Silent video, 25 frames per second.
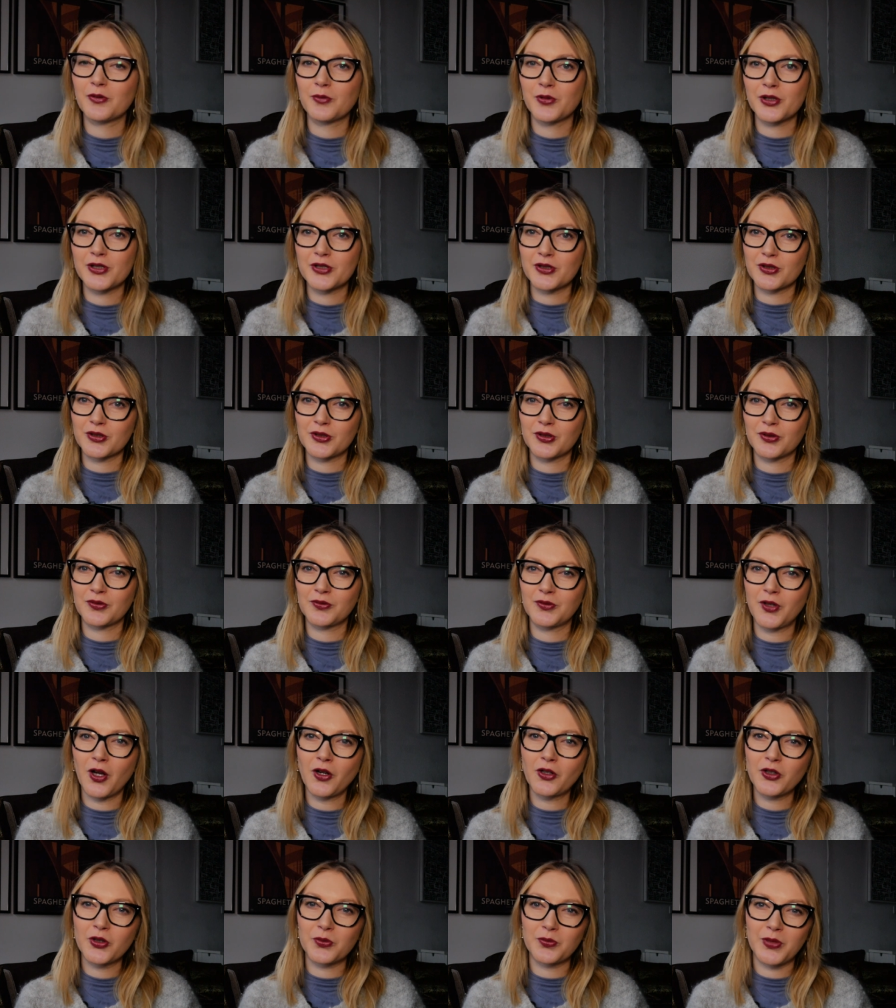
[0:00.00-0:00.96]
we sort of
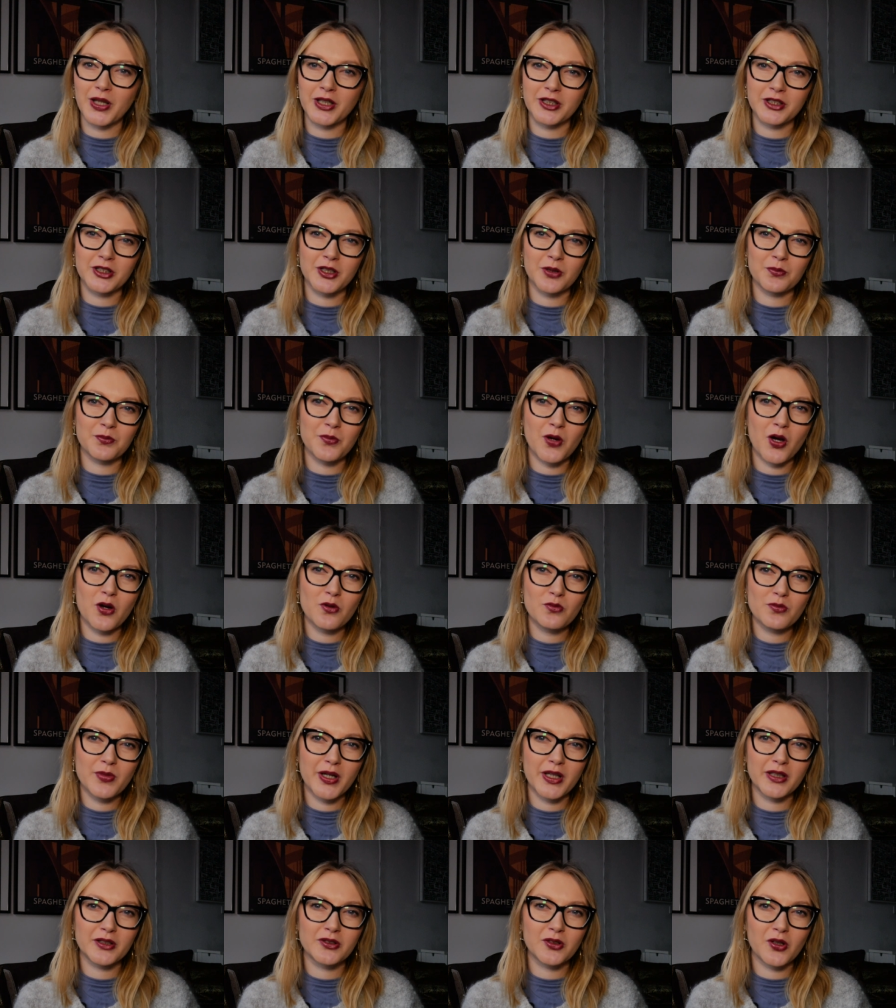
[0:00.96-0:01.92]
document the
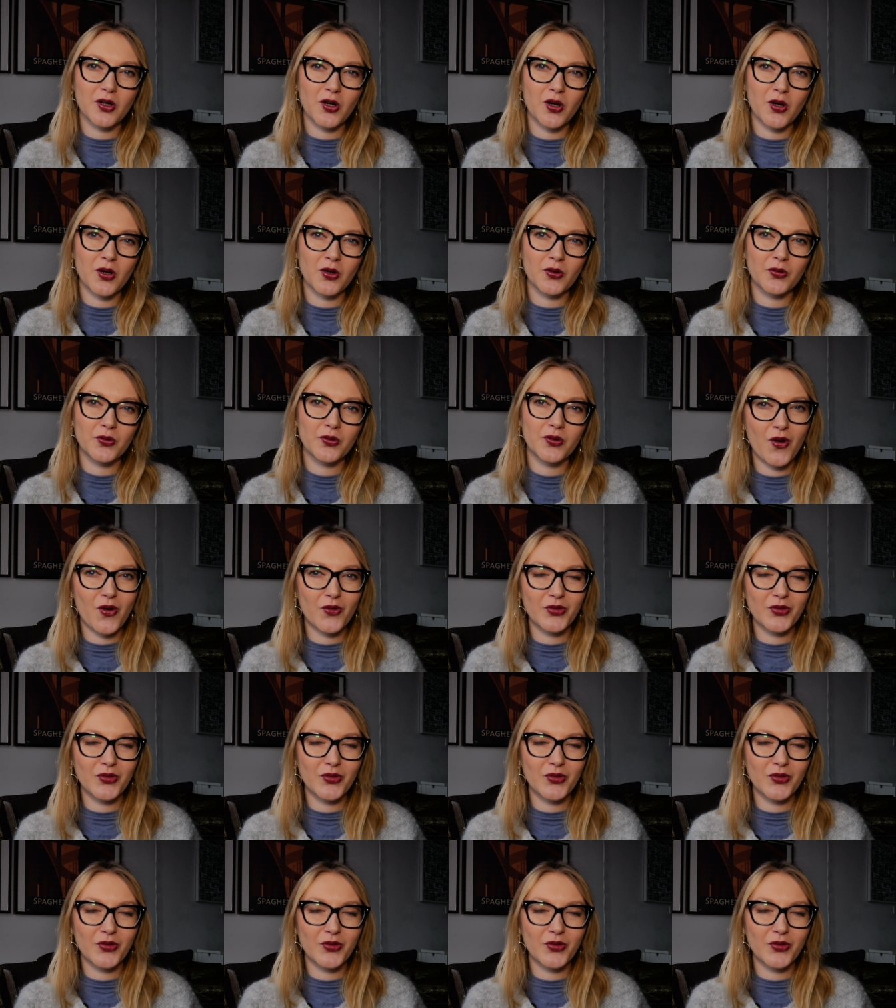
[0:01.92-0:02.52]
moment of,